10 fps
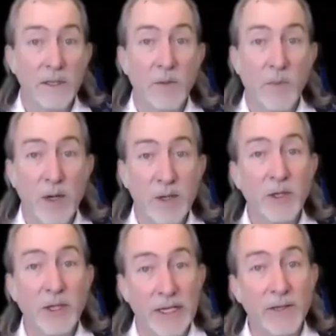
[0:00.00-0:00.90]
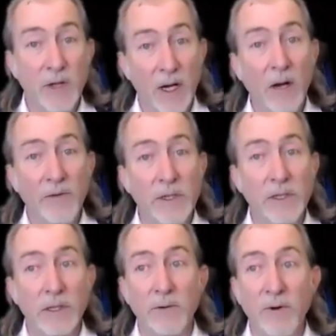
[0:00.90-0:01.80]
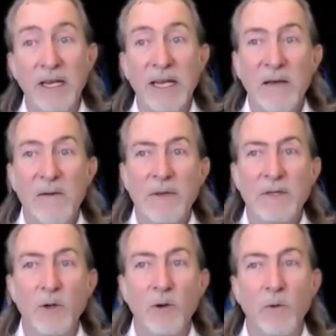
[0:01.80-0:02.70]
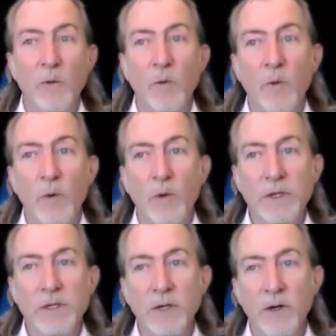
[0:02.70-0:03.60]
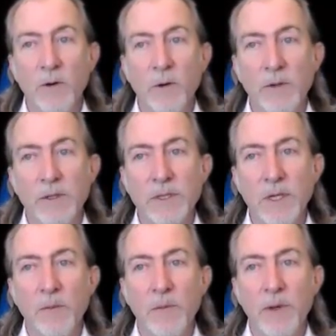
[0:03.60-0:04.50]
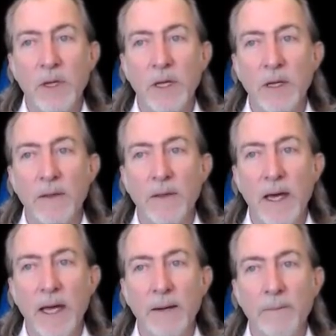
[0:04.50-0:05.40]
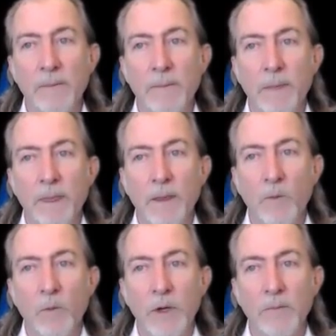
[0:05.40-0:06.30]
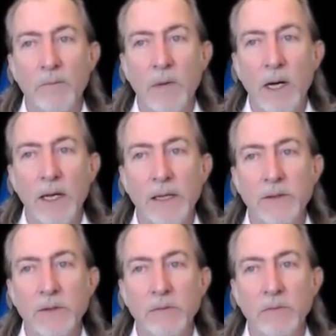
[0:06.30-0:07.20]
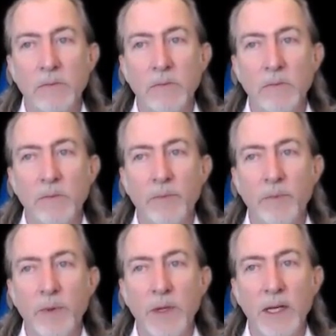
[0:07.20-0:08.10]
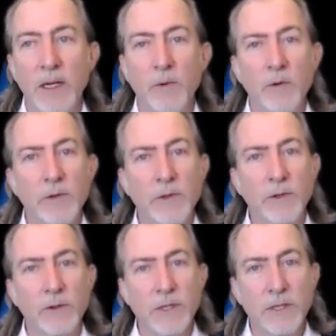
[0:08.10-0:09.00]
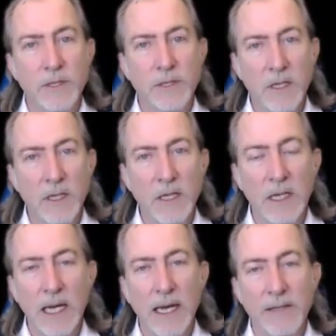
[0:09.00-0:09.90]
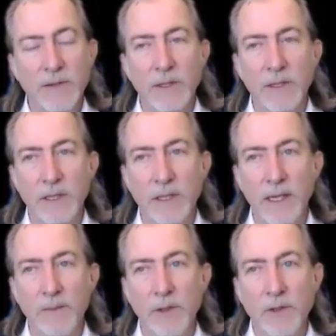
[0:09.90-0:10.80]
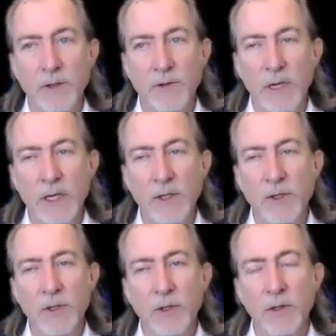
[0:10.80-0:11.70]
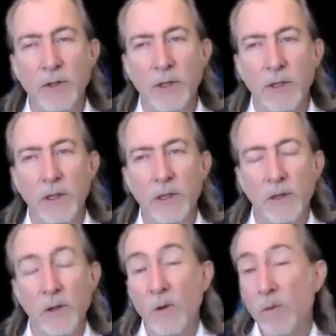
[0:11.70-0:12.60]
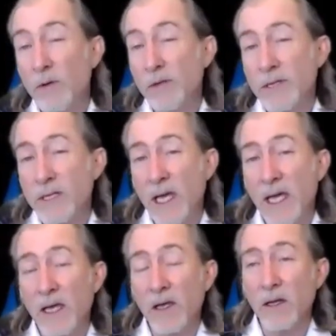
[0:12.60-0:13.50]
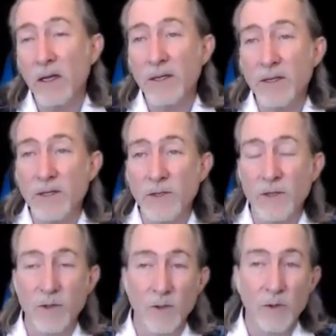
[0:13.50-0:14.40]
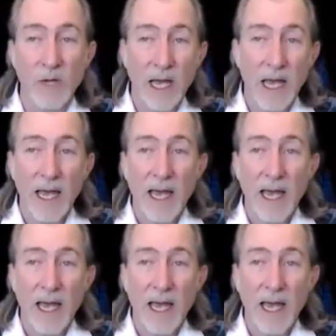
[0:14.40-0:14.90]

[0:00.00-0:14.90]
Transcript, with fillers: at least a partial answer, obviously, right? So is there something that we might be able to see as a demonstration on a global scale as to